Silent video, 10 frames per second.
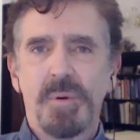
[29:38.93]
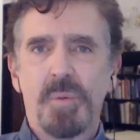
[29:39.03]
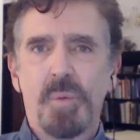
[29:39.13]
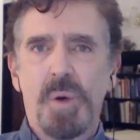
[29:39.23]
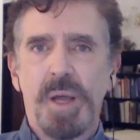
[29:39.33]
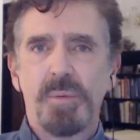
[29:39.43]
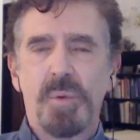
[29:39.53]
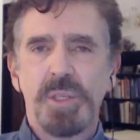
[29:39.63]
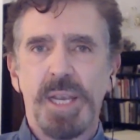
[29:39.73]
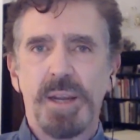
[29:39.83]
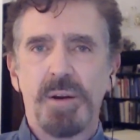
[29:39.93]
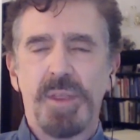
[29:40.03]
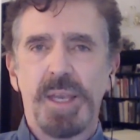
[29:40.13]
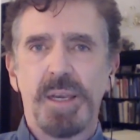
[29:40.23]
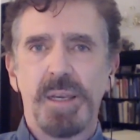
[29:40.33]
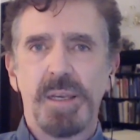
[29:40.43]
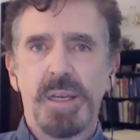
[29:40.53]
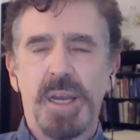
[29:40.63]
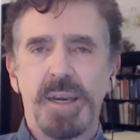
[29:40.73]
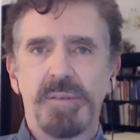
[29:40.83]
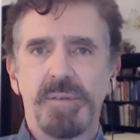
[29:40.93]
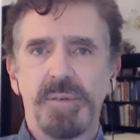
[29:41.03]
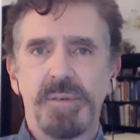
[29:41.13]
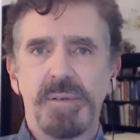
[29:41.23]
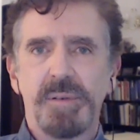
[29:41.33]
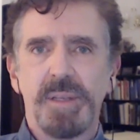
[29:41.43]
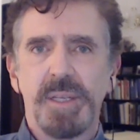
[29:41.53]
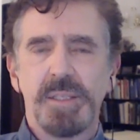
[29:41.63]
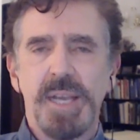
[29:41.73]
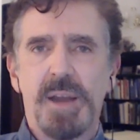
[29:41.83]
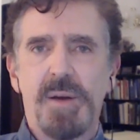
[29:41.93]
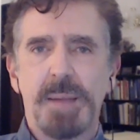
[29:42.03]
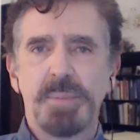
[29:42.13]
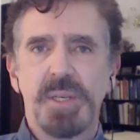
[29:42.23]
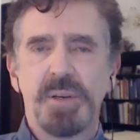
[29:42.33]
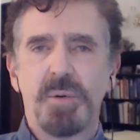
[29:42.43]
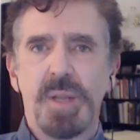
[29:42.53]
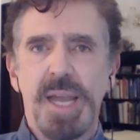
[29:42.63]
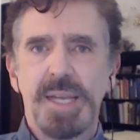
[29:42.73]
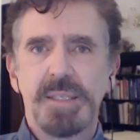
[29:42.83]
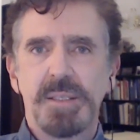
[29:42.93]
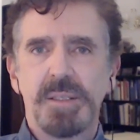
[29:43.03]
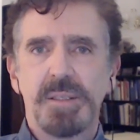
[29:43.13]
What was here that kind of is now absent or relaxed?